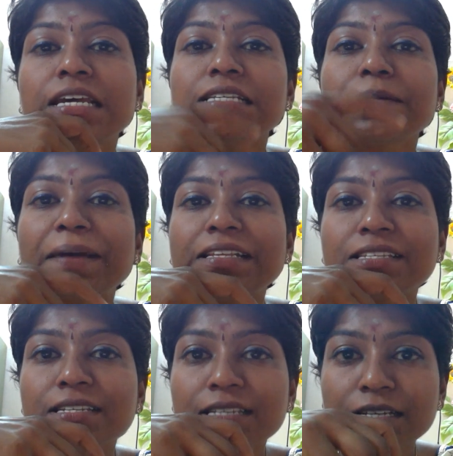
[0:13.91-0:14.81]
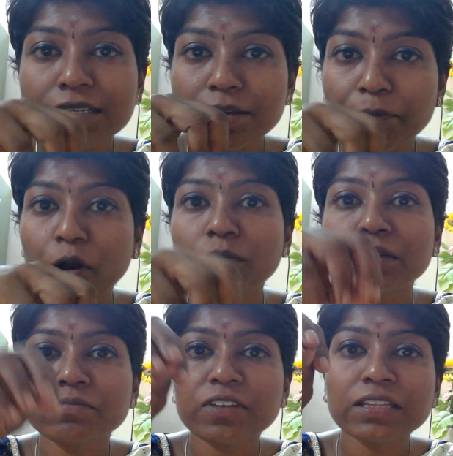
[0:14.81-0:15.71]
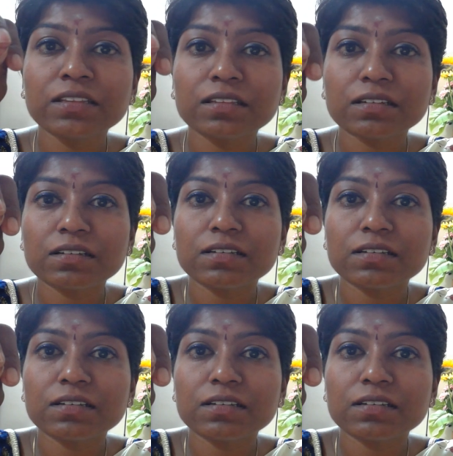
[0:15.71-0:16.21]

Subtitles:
See, Best disease is a problem with